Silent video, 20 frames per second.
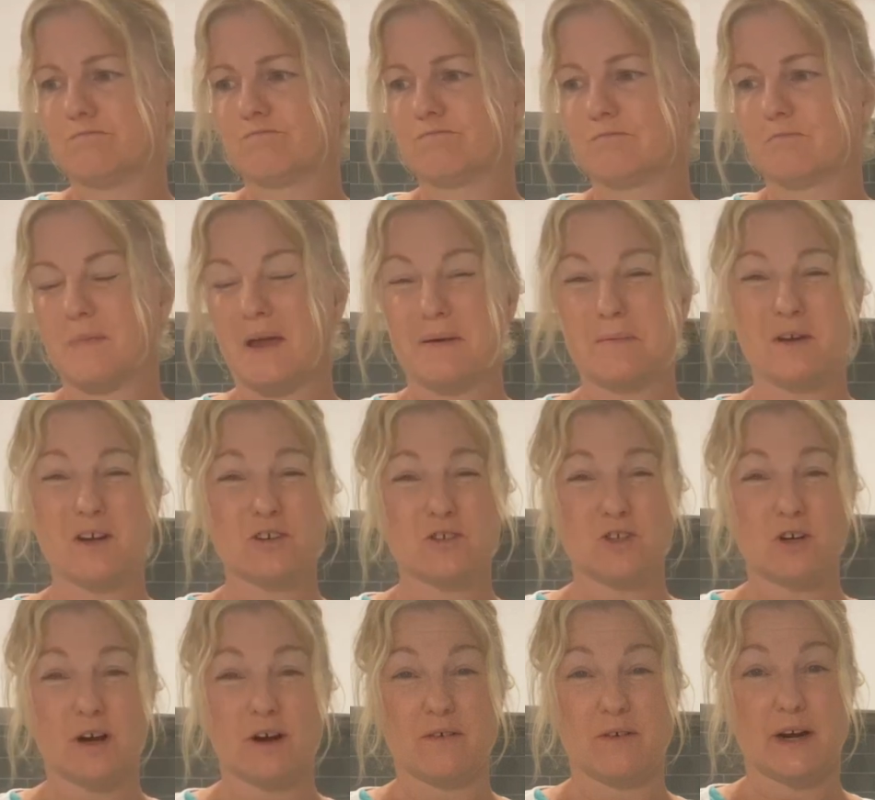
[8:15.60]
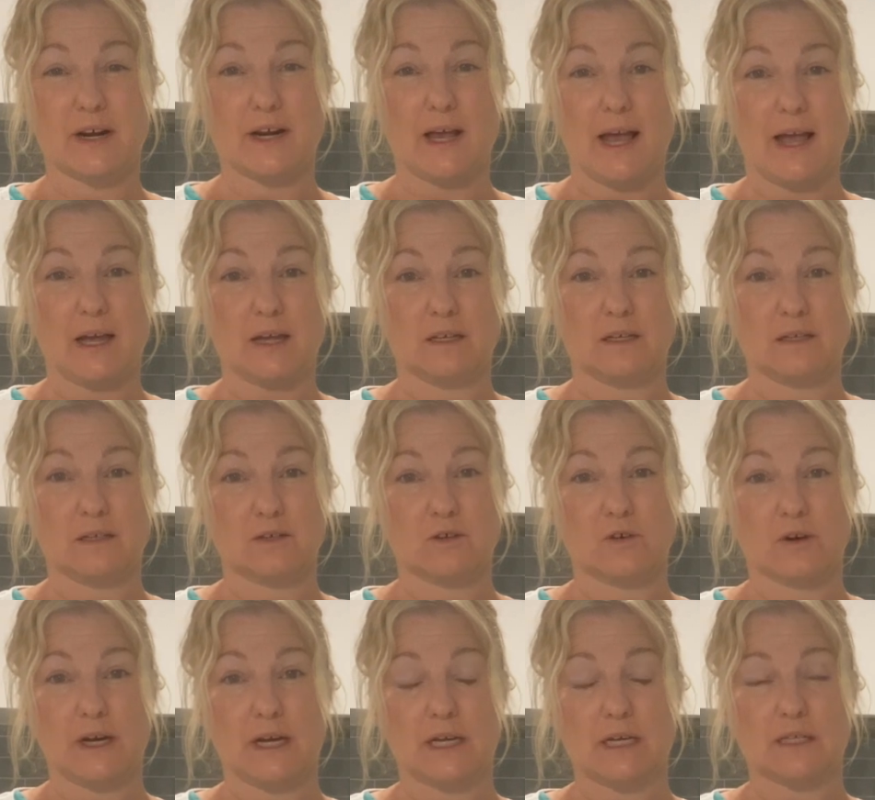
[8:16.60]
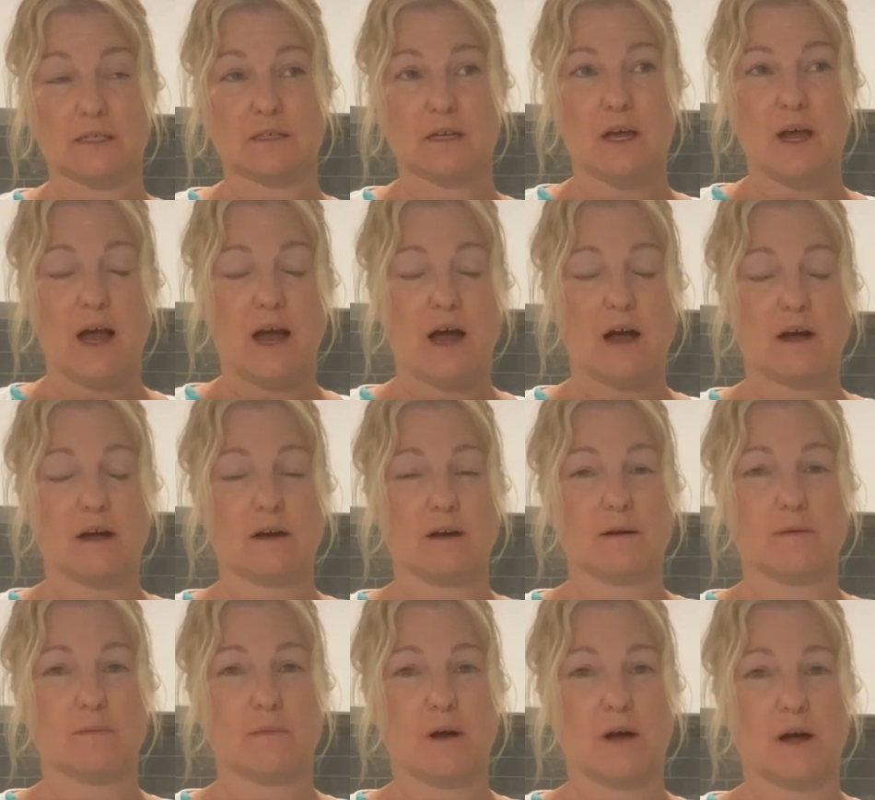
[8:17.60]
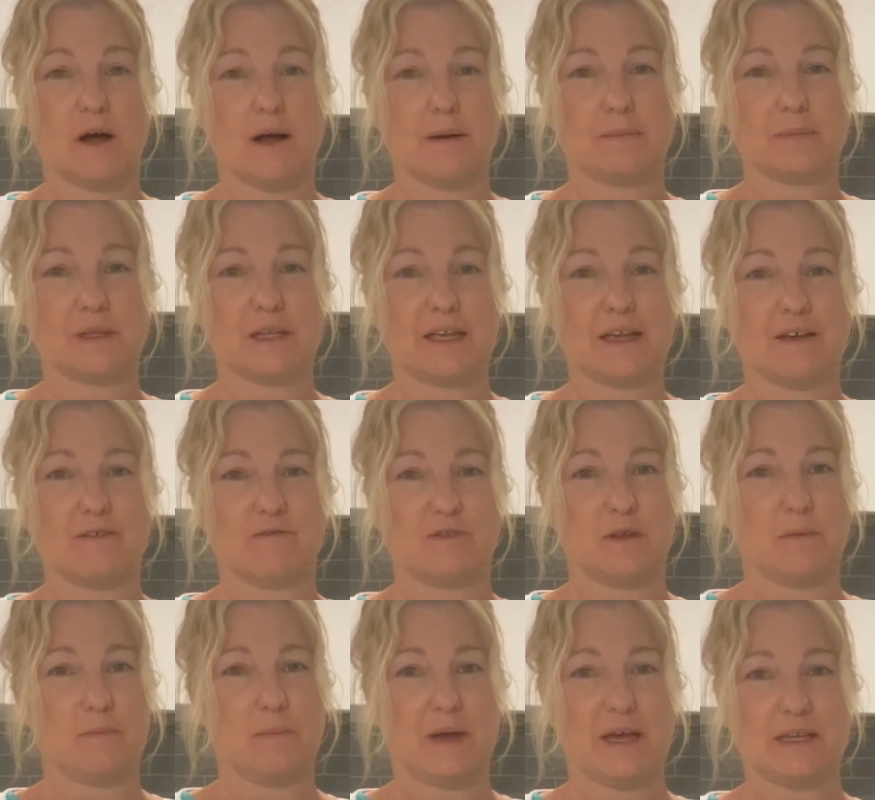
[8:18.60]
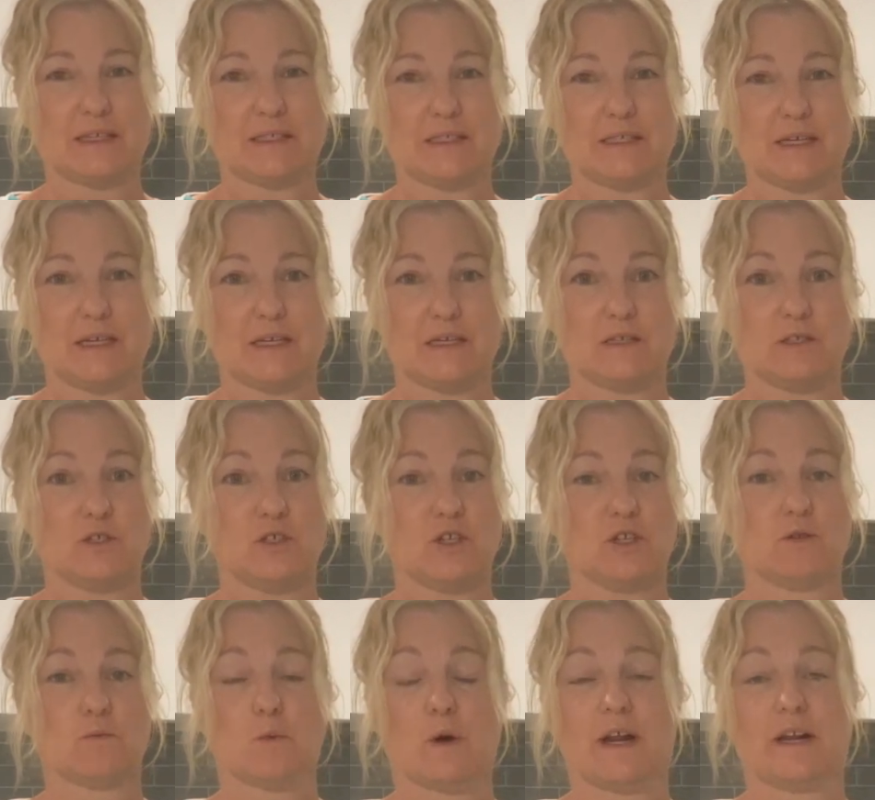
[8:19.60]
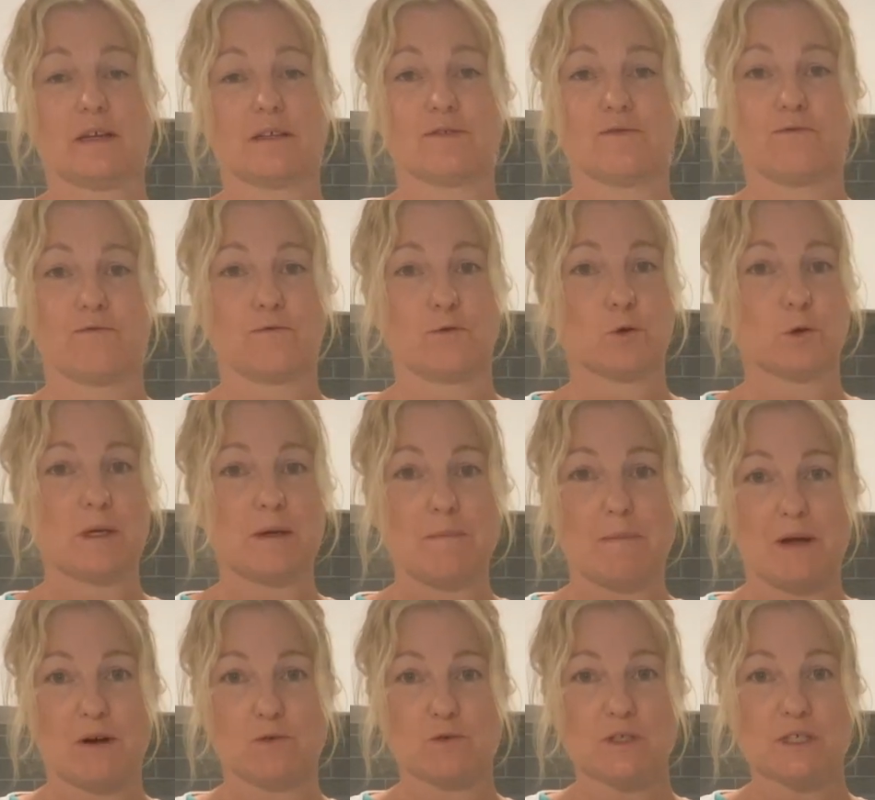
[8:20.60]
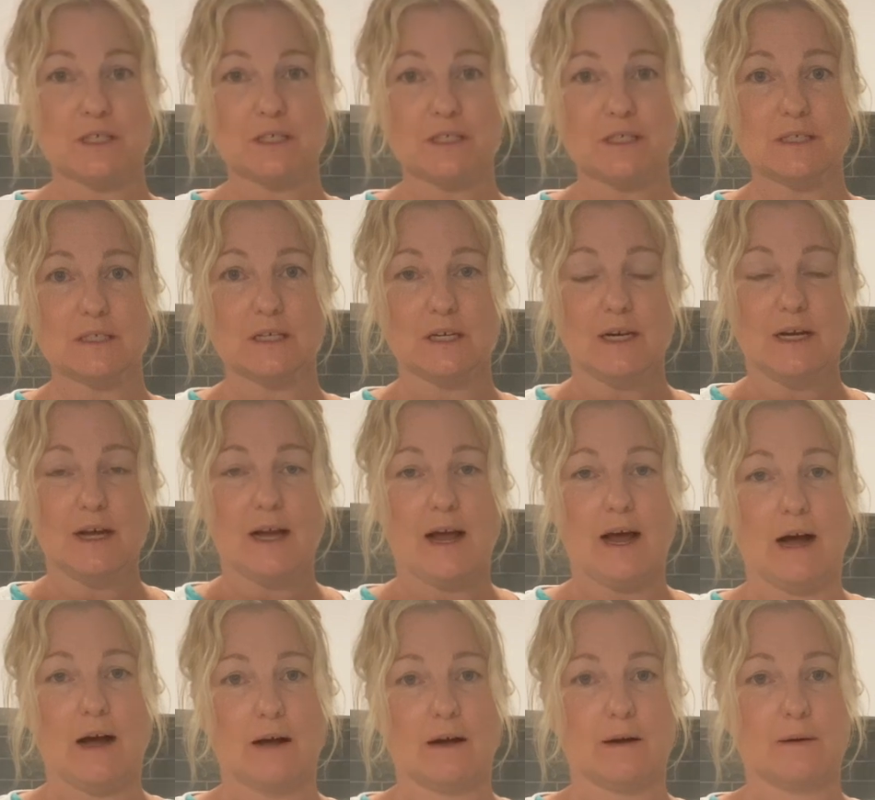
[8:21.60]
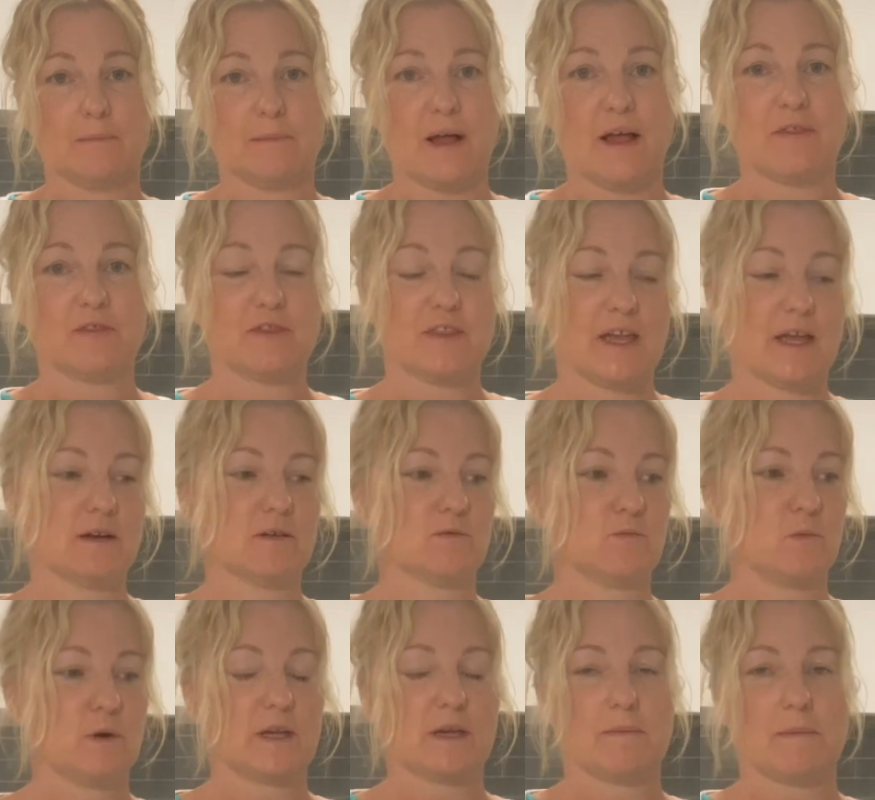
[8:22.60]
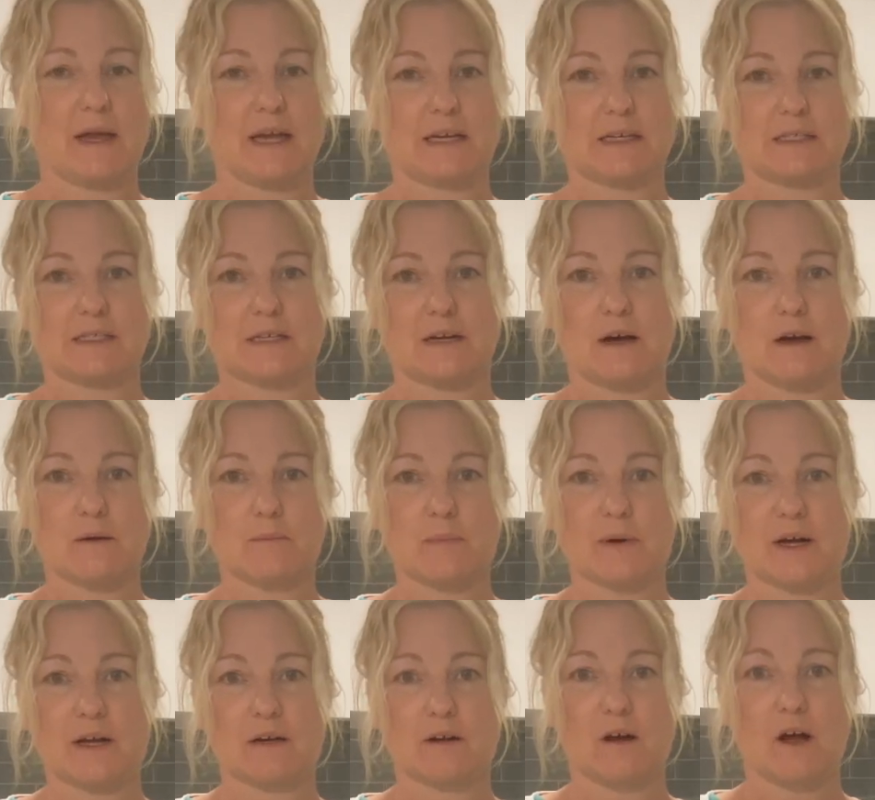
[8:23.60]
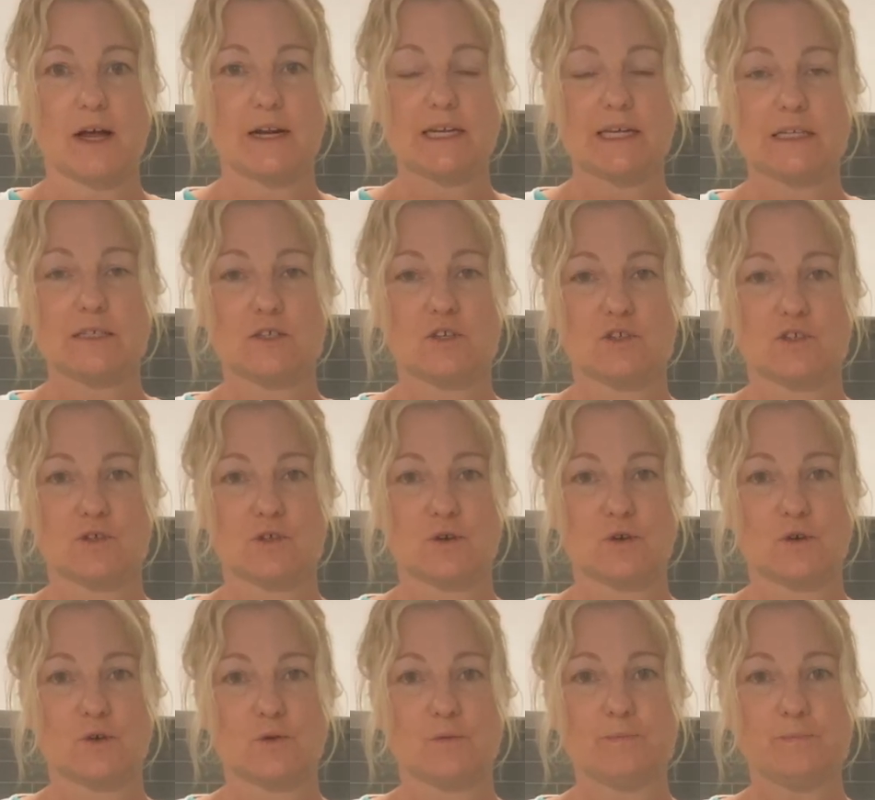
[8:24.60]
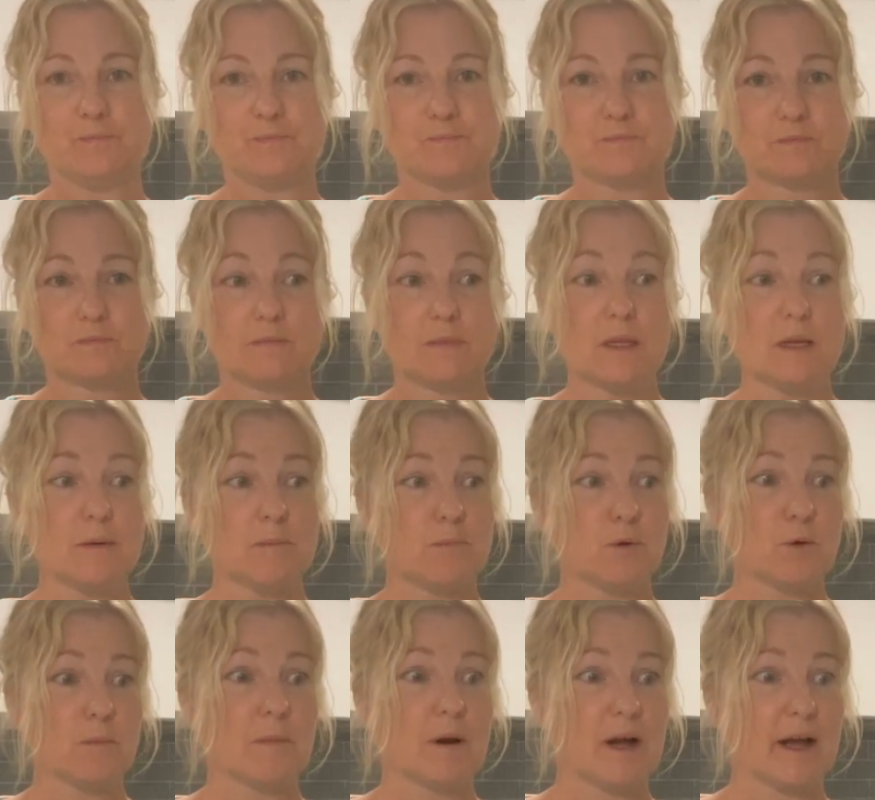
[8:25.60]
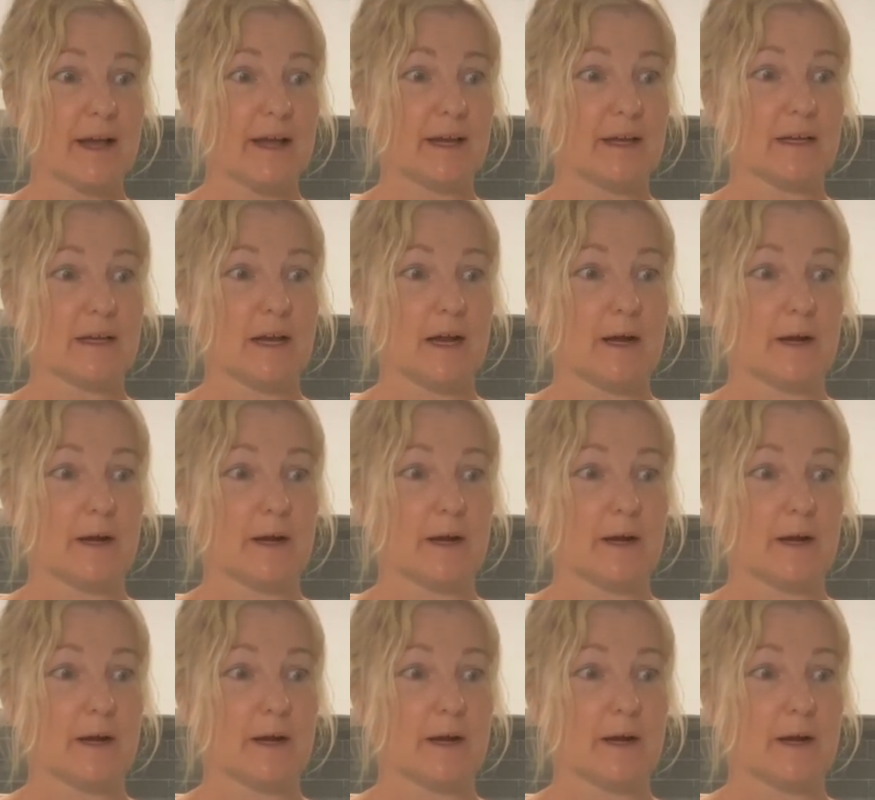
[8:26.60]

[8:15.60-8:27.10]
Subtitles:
maybe I'll try around 80 degrees. I believe the best is just when it's fully melted, and then we can make a start. But I need to put my